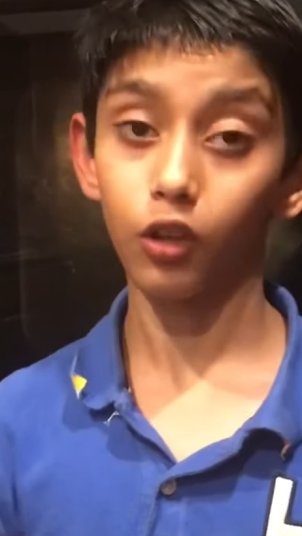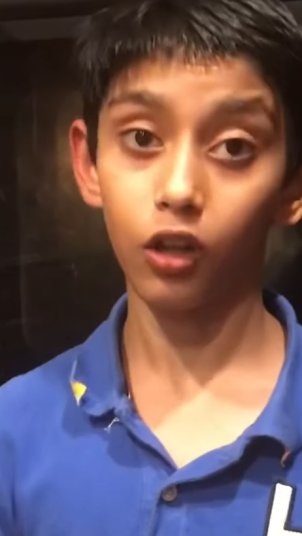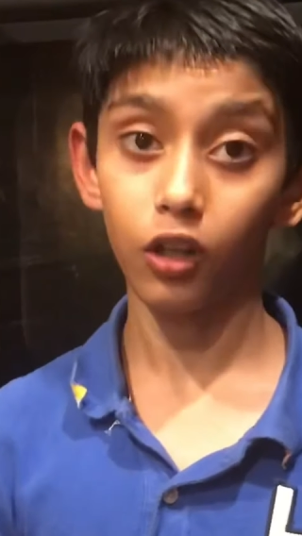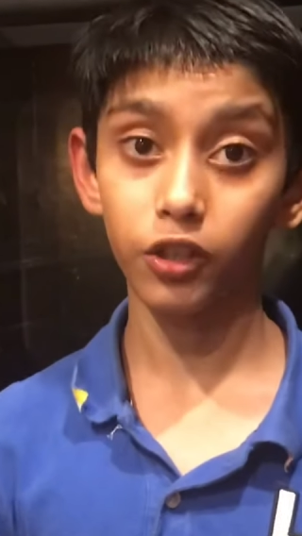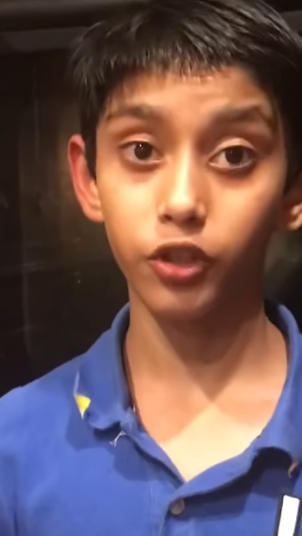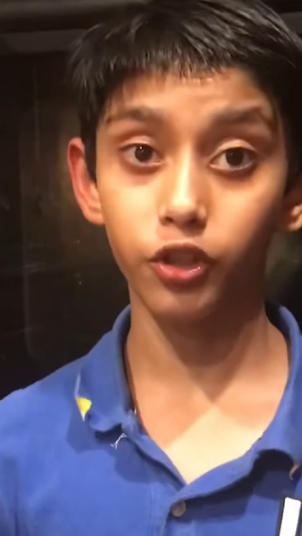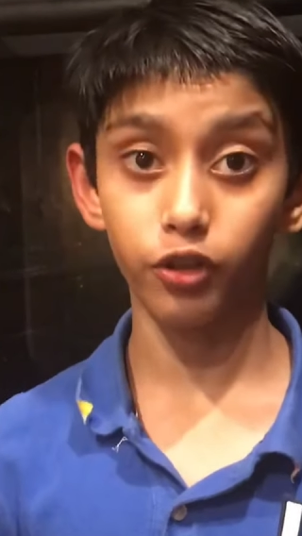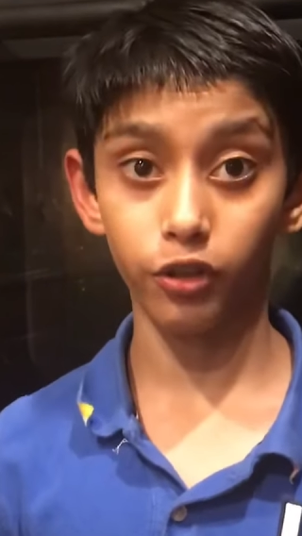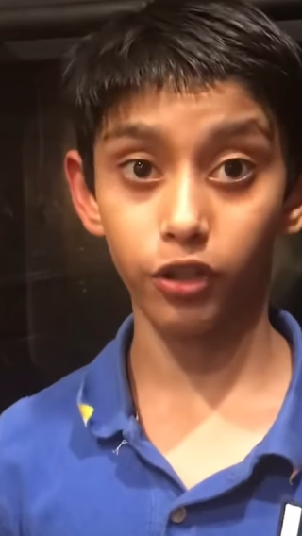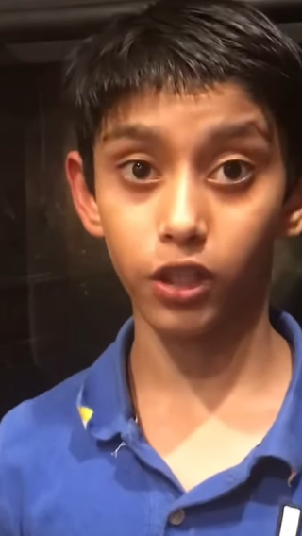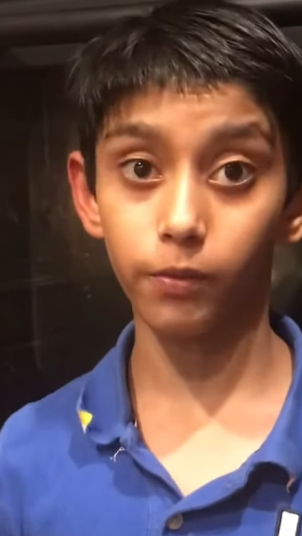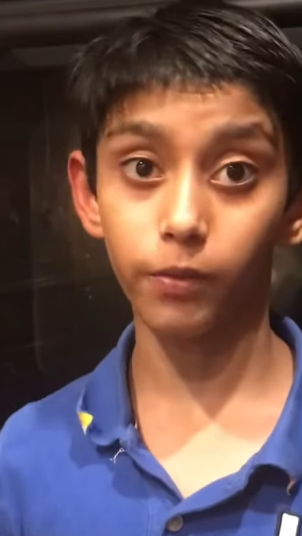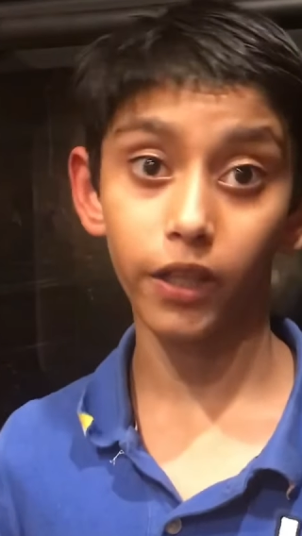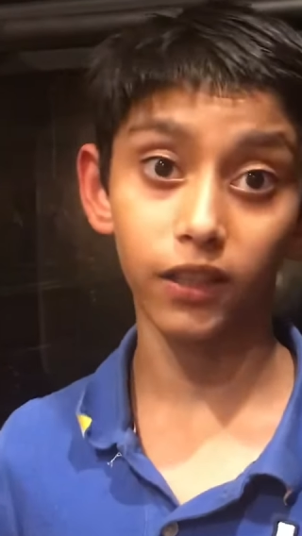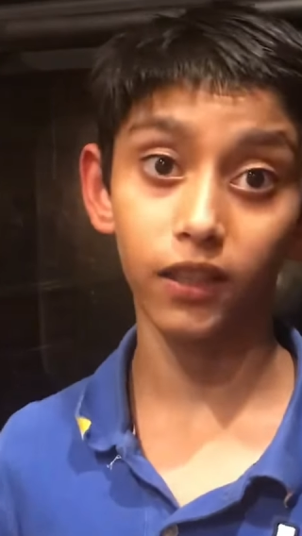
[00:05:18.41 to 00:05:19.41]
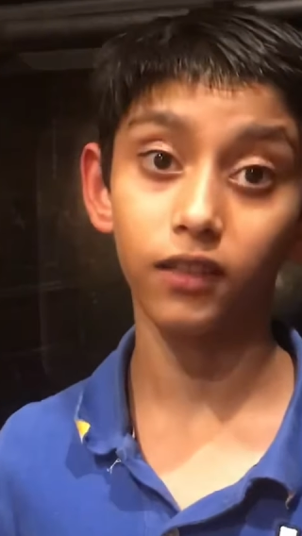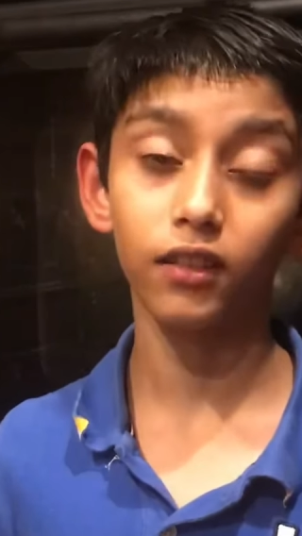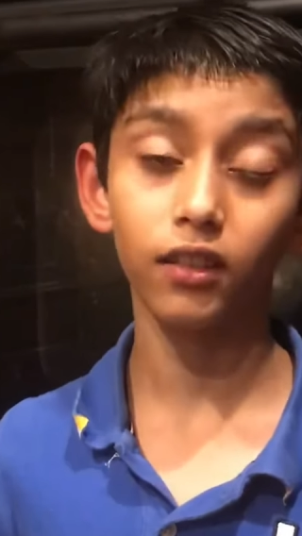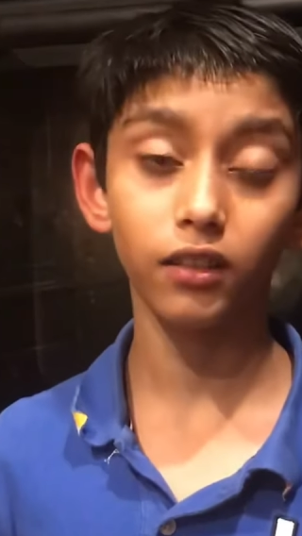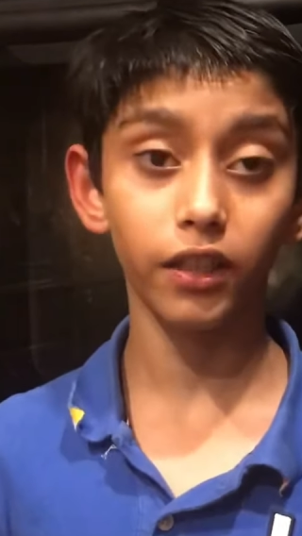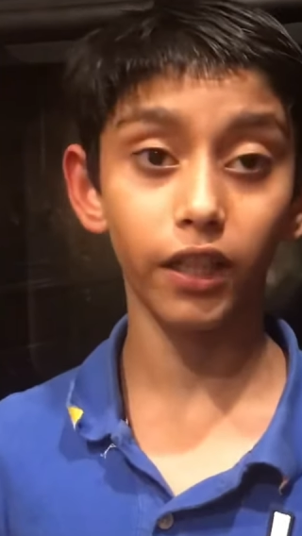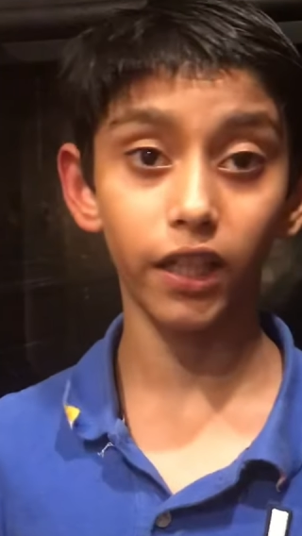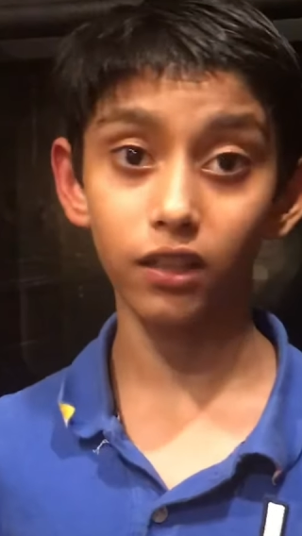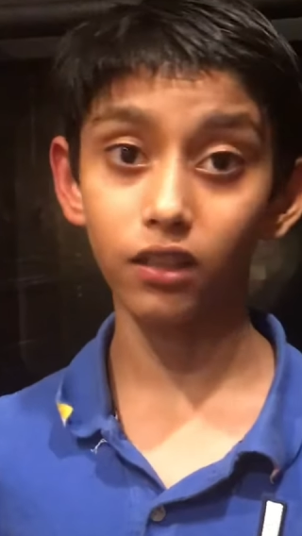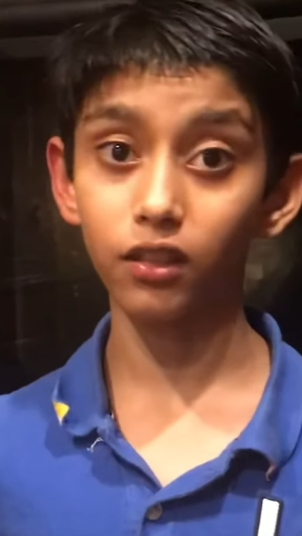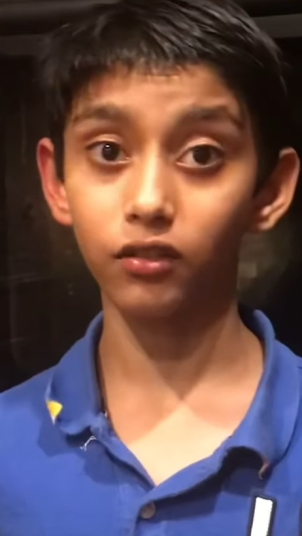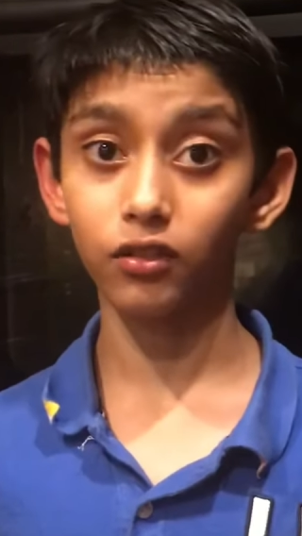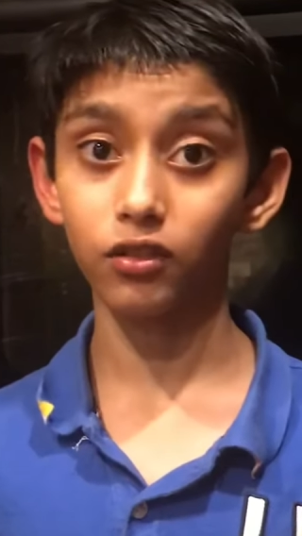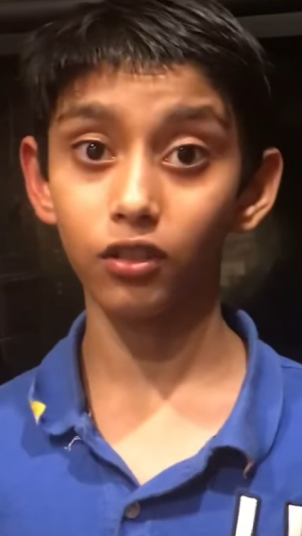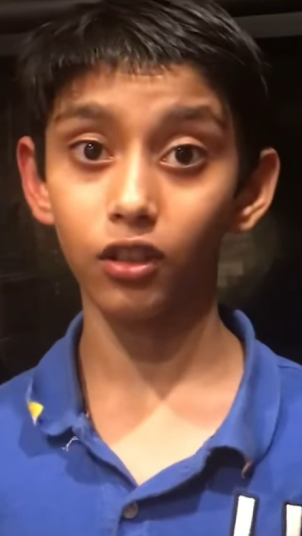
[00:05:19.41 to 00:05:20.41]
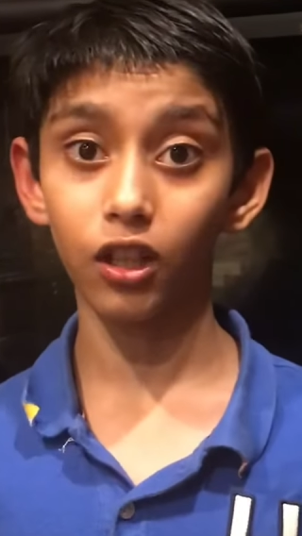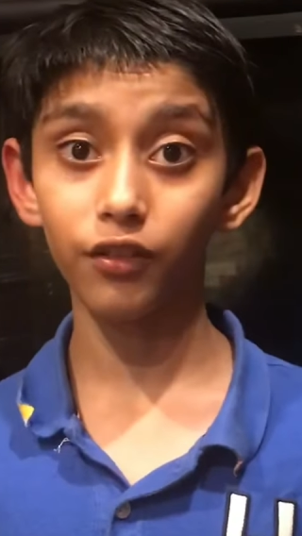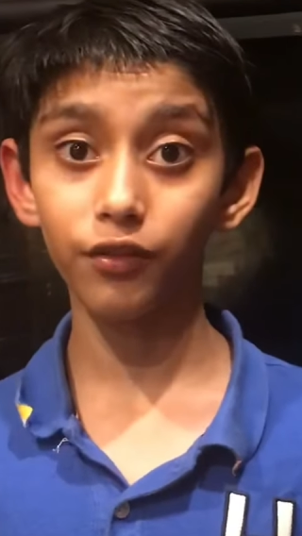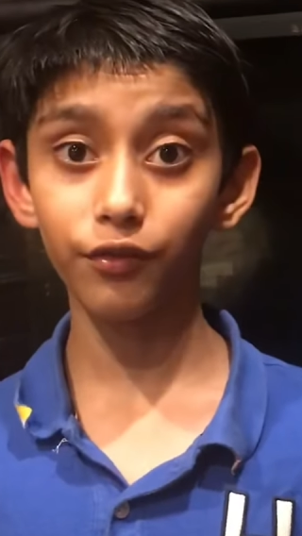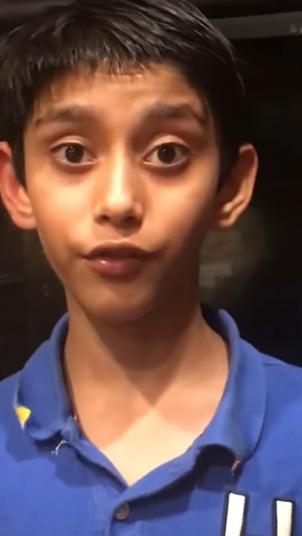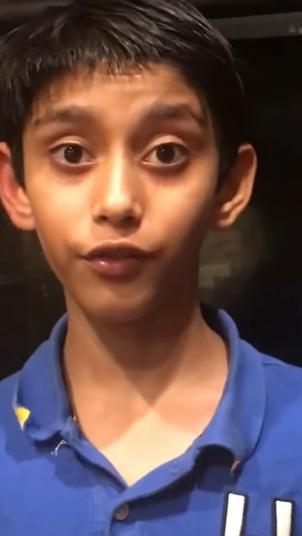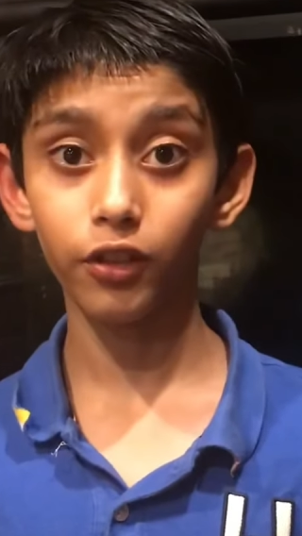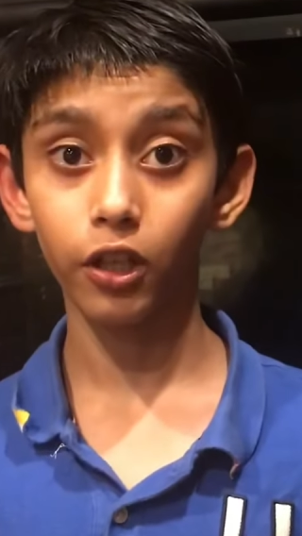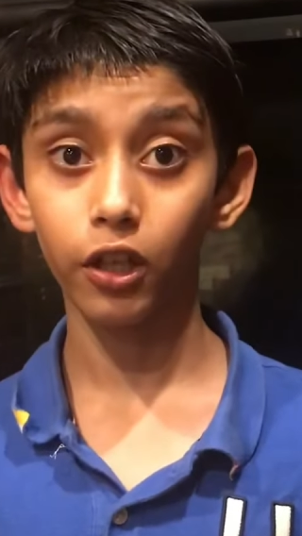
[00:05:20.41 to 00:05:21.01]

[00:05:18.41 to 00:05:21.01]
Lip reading: long journey baking the cake and stuff.